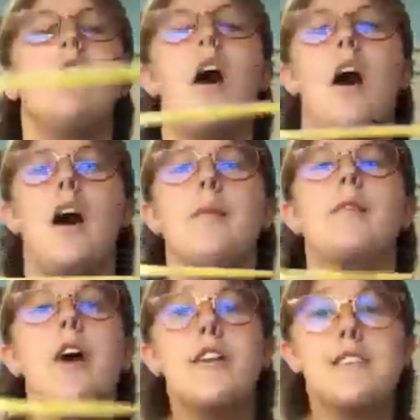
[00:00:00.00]

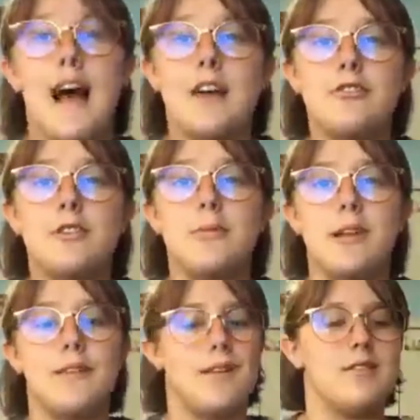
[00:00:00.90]
Yarn is actually
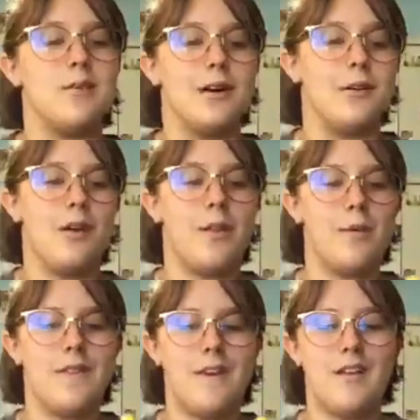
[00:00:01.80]
really fun to work
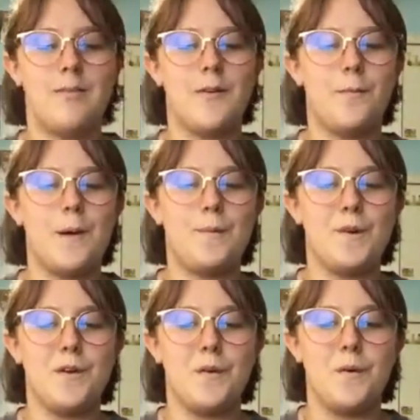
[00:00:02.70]
with these. Most people
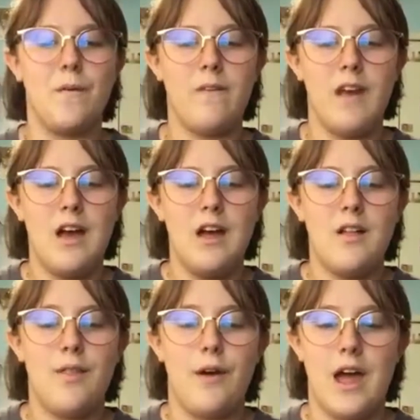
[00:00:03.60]
use
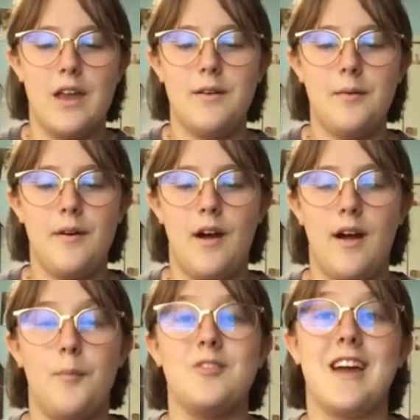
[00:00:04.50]
thread,
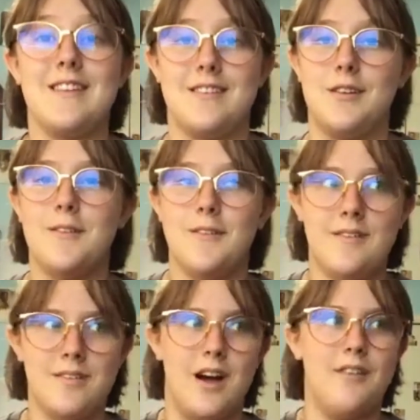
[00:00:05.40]
which I do
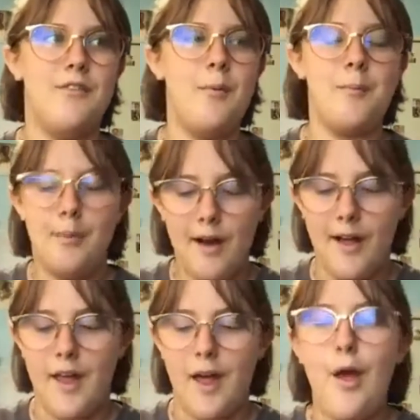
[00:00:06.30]
love,
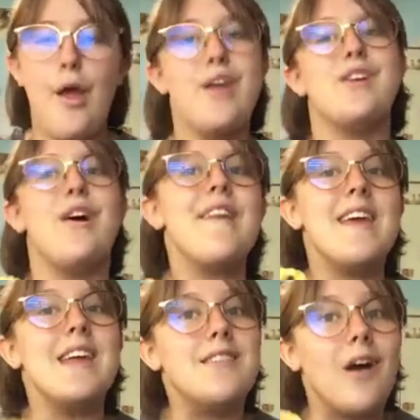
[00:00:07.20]
but yarn
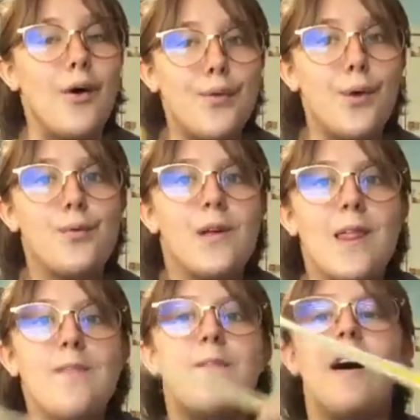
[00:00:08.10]
is also
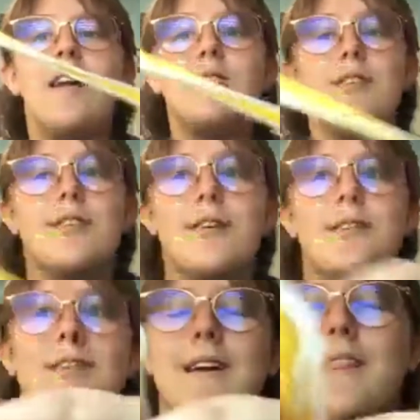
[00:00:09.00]
really fun just because it's like